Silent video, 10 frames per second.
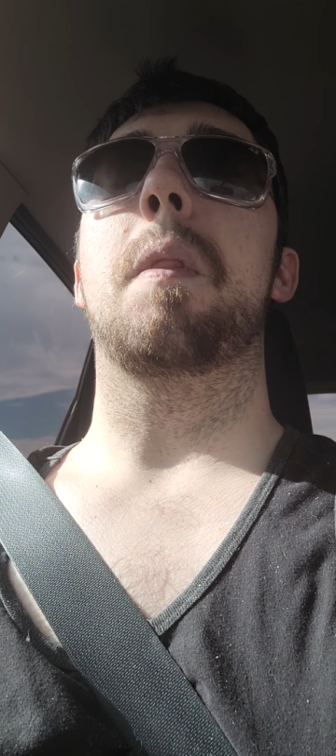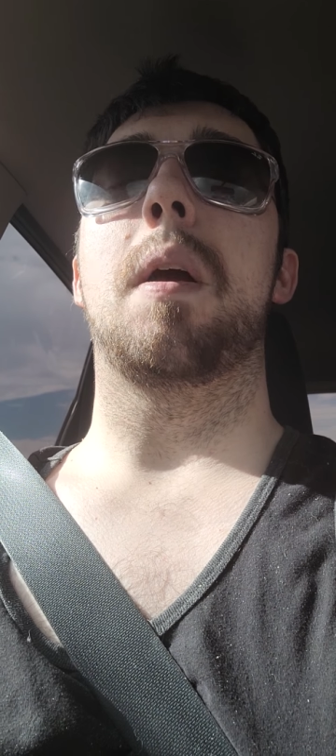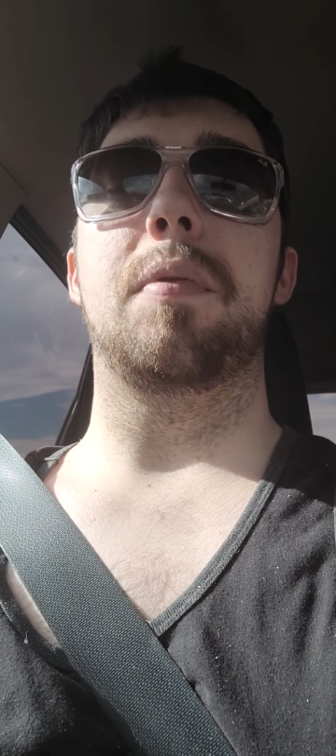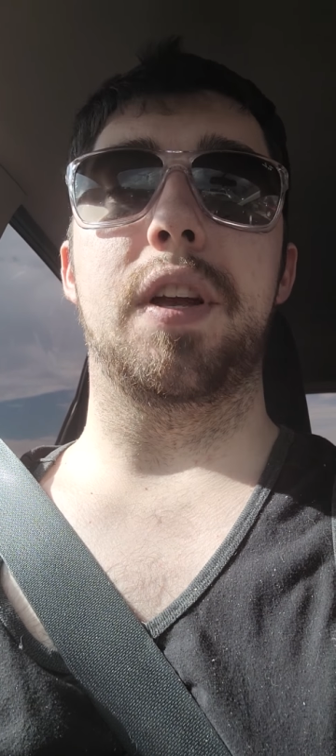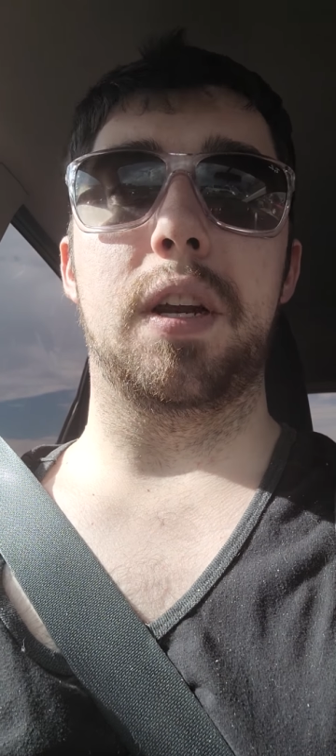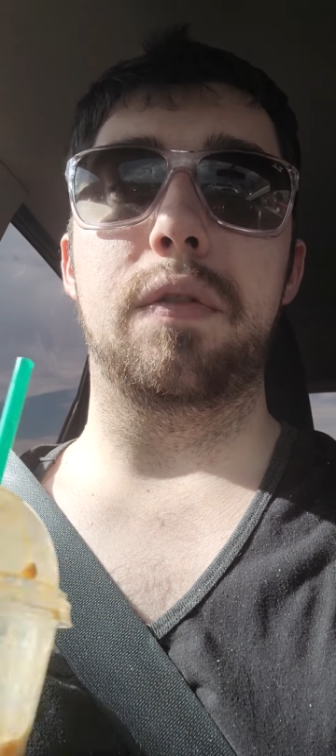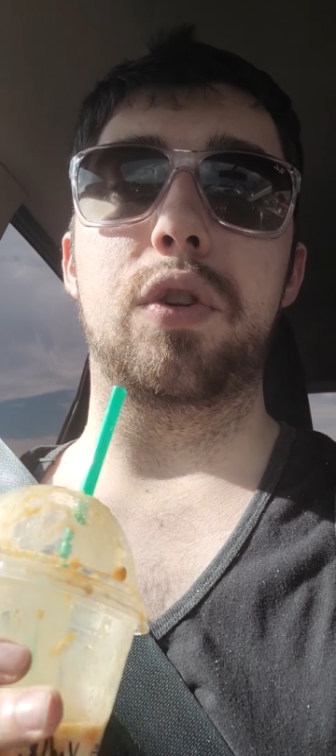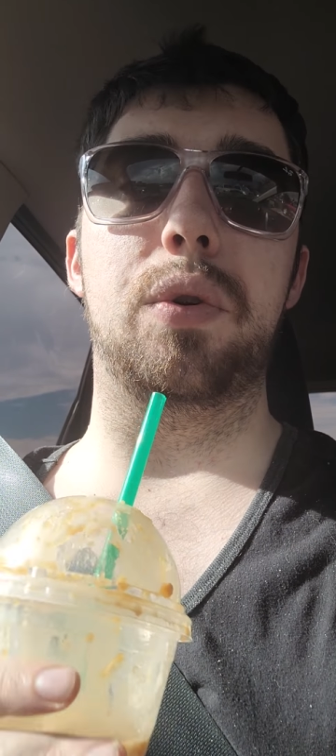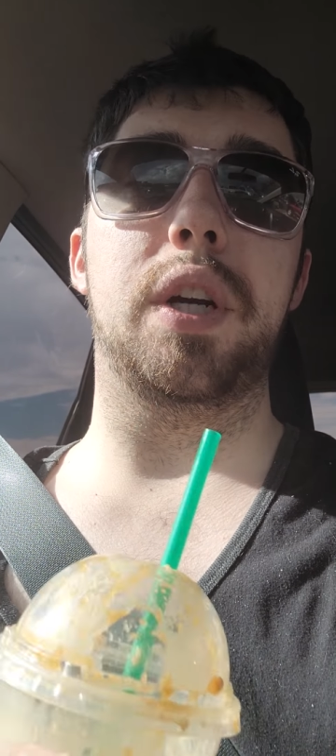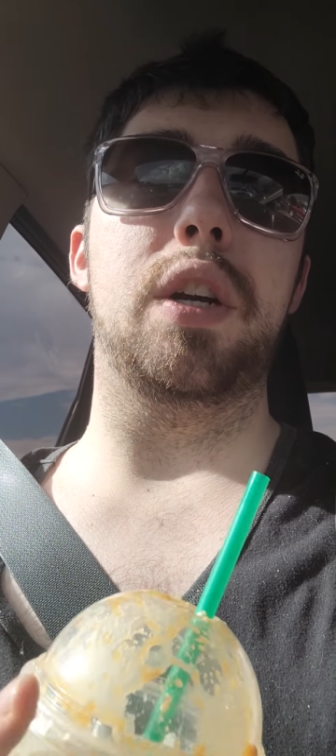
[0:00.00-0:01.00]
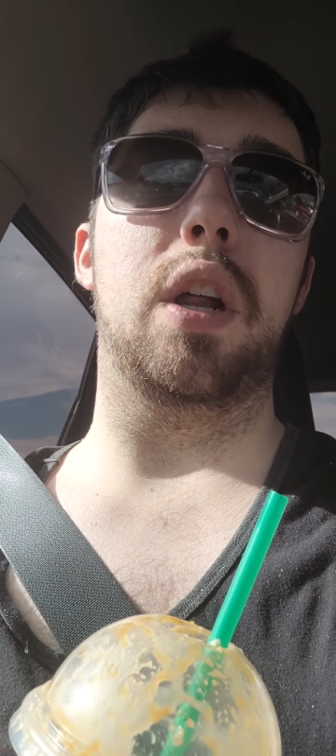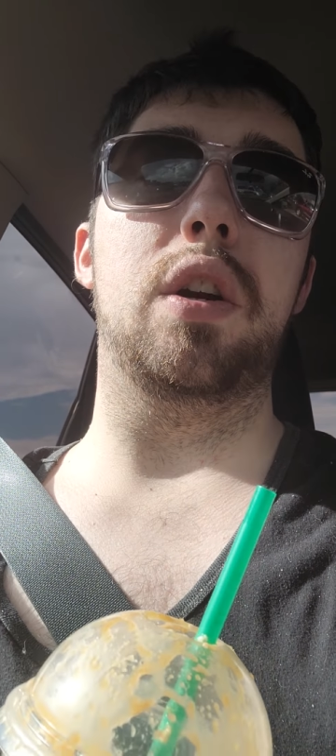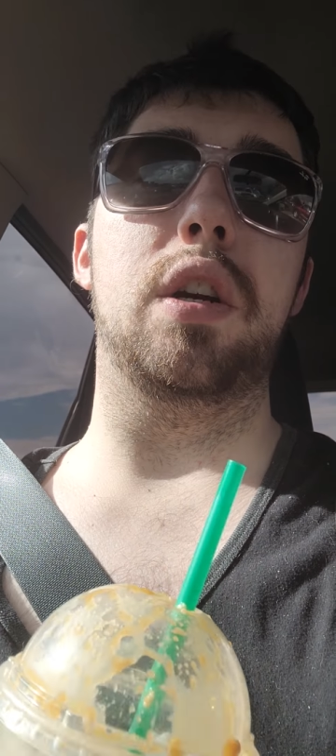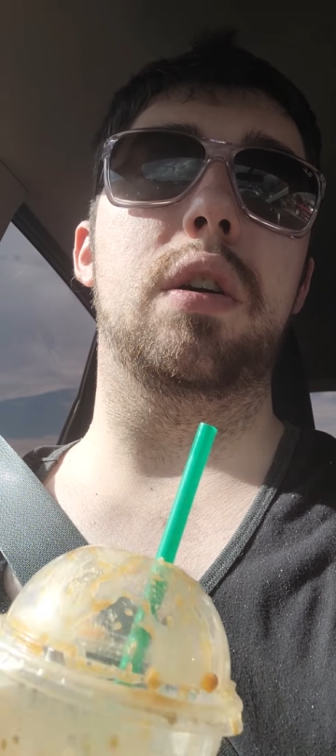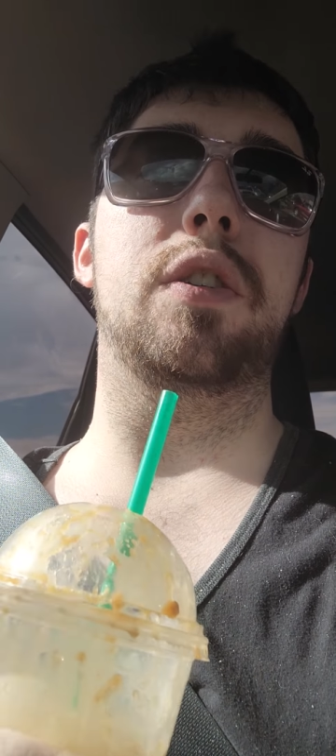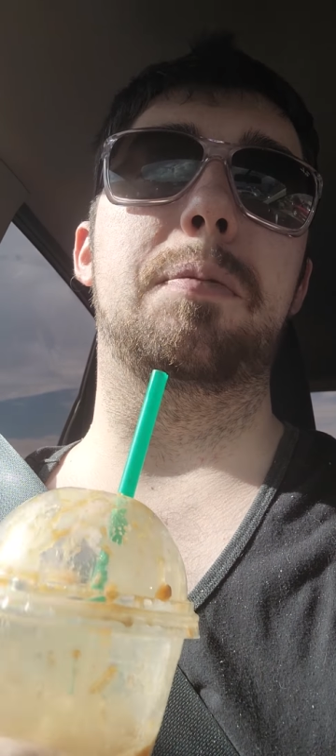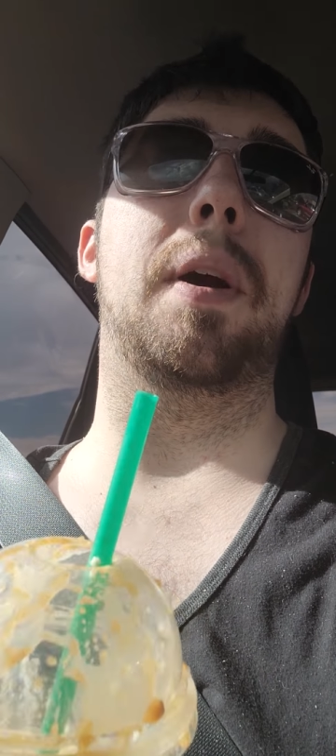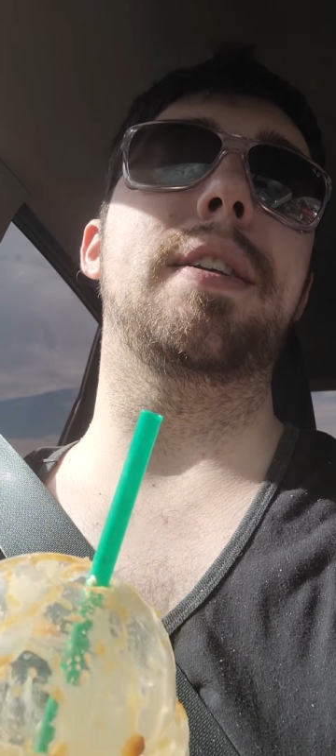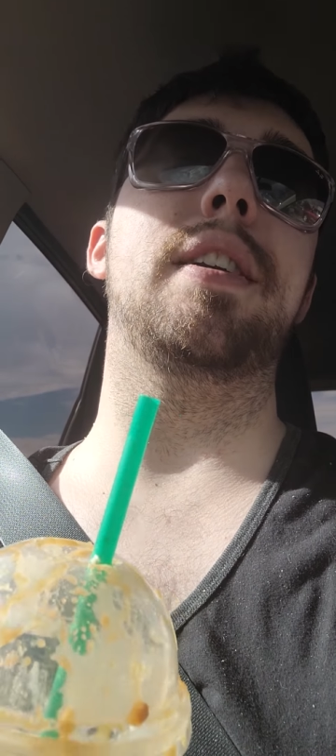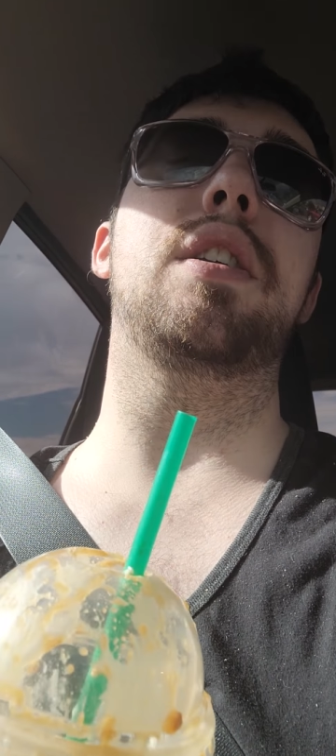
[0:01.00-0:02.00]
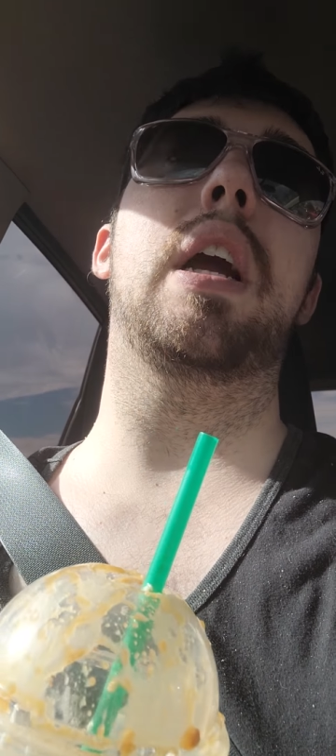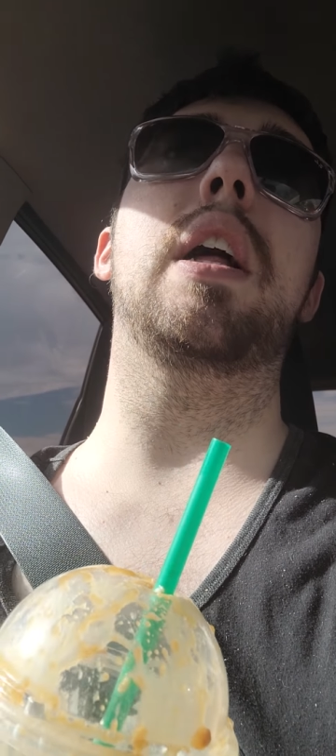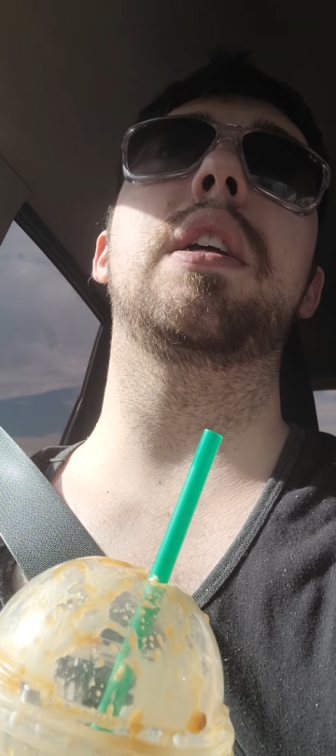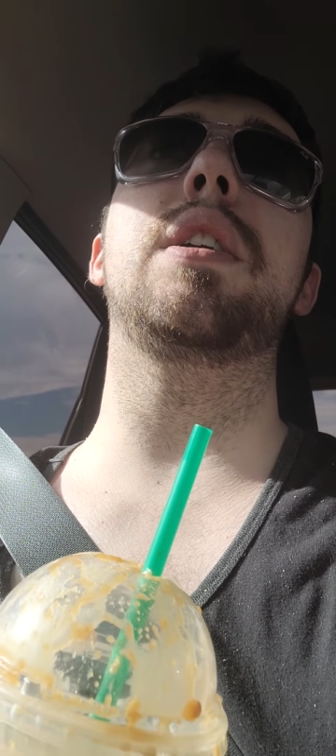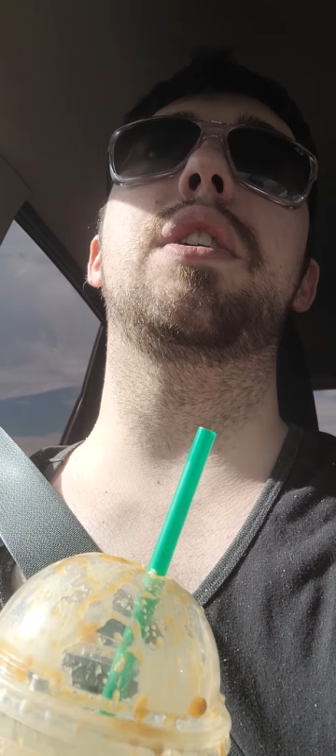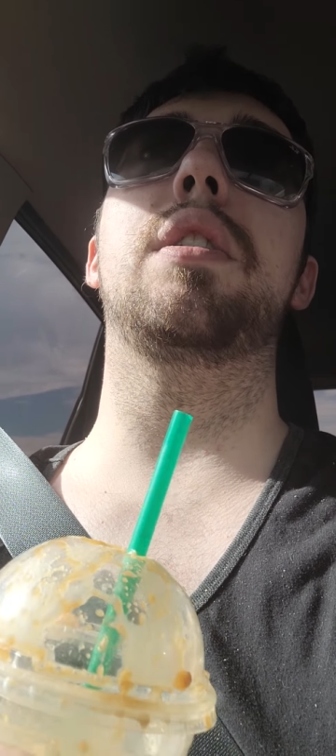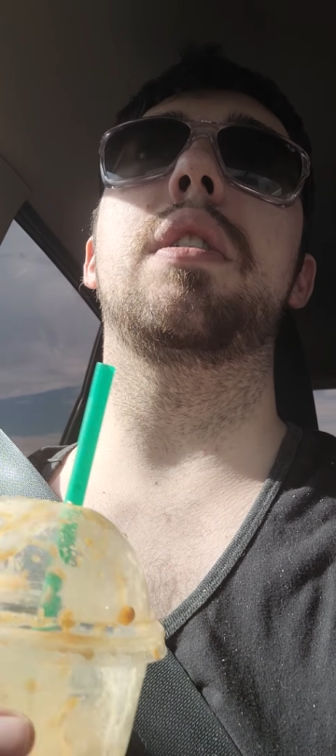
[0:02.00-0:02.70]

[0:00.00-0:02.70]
I'm thinking of doing another spicy challenge.